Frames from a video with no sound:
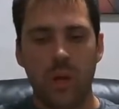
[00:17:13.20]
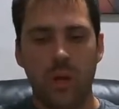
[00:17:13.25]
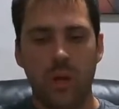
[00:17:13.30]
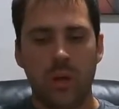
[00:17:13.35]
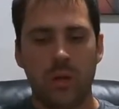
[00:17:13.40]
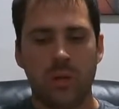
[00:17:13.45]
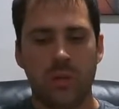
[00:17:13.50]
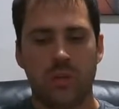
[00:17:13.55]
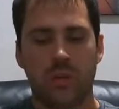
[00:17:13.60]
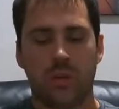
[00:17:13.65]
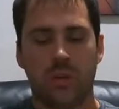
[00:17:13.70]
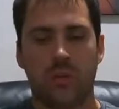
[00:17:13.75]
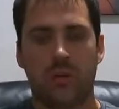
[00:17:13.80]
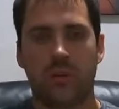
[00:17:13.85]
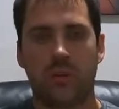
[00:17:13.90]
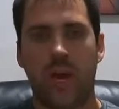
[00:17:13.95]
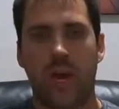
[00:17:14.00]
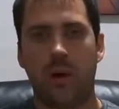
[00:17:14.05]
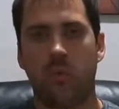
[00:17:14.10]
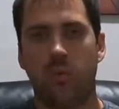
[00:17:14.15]
So
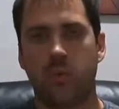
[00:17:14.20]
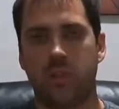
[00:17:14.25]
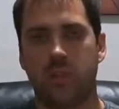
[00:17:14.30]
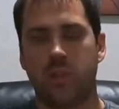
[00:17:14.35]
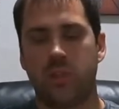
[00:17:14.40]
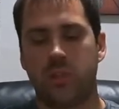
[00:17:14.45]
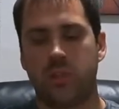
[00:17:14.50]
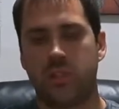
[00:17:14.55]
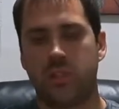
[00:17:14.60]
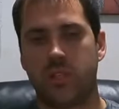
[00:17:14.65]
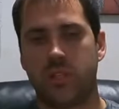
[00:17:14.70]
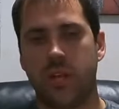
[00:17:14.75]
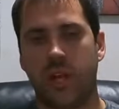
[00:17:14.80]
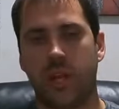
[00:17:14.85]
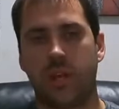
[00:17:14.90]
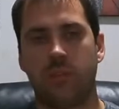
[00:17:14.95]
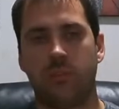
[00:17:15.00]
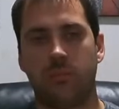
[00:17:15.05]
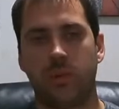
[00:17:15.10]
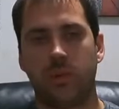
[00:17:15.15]
that was the
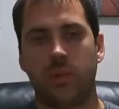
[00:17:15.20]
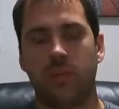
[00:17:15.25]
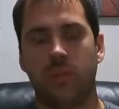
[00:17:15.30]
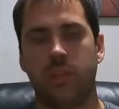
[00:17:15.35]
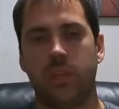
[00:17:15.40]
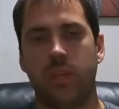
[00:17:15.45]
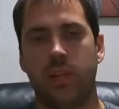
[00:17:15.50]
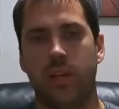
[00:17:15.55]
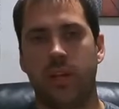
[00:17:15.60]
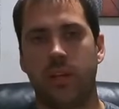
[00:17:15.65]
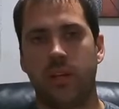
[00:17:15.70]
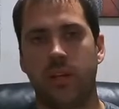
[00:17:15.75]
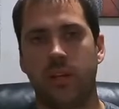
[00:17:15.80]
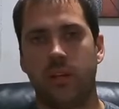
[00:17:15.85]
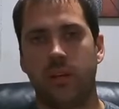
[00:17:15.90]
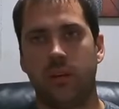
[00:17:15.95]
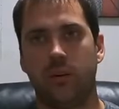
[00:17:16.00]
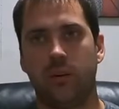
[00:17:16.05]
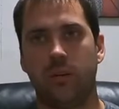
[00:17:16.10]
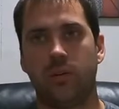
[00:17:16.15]
second build that I
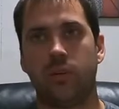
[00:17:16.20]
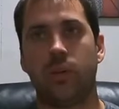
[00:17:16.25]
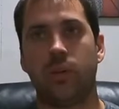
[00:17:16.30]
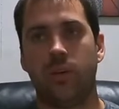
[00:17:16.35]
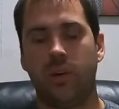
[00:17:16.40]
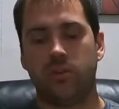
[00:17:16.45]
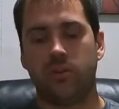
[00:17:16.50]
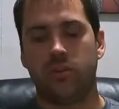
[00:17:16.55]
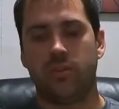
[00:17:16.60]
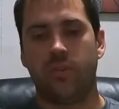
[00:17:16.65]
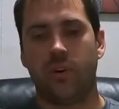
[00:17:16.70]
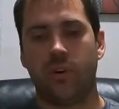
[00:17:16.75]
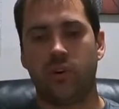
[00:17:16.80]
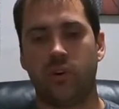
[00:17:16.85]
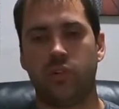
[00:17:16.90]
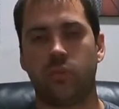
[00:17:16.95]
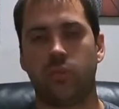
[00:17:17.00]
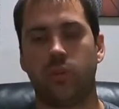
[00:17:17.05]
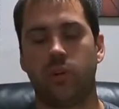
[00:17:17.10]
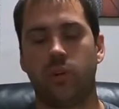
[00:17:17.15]
did, or no, that was the
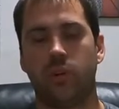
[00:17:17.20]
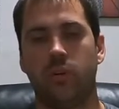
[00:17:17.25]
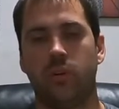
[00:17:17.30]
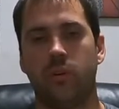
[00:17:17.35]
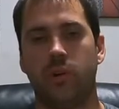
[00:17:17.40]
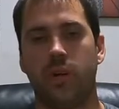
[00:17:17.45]
first one.